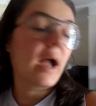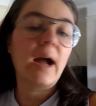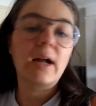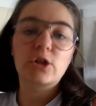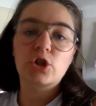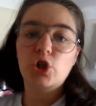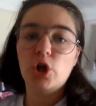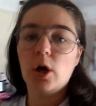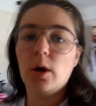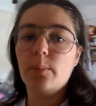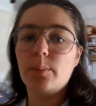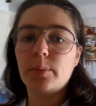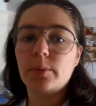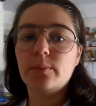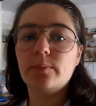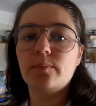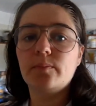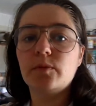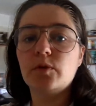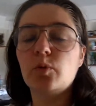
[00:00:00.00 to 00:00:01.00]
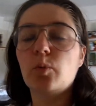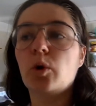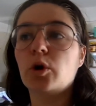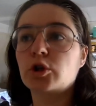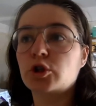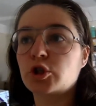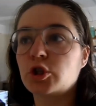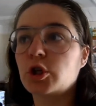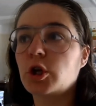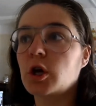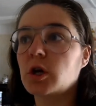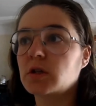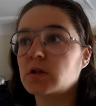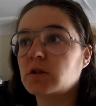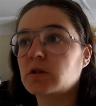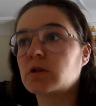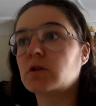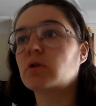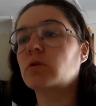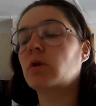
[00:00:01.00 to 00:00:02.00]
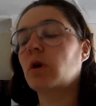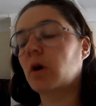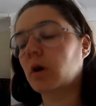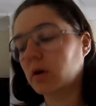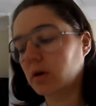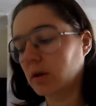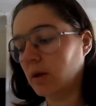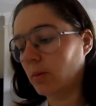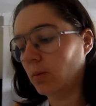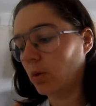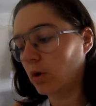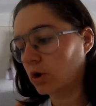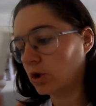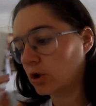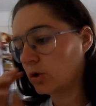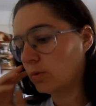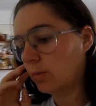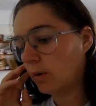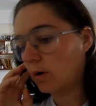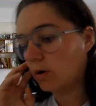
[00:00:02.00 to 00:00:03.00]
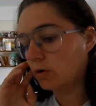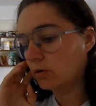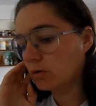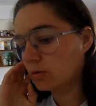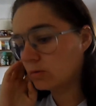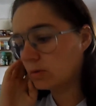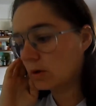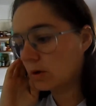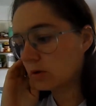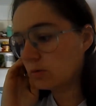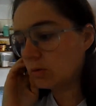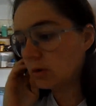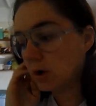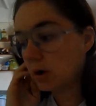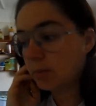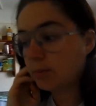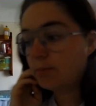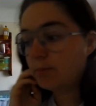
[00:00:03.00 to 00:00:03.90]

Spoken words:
catch up, watch tonight so that I can then watch tomorrow's, because we